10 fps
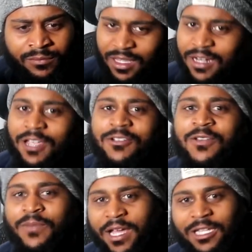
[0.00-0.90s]
I think that was
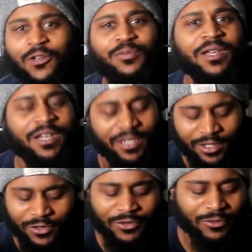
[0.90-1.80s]
the
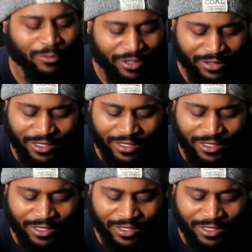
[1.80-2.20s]
Miclopedia dude, bro.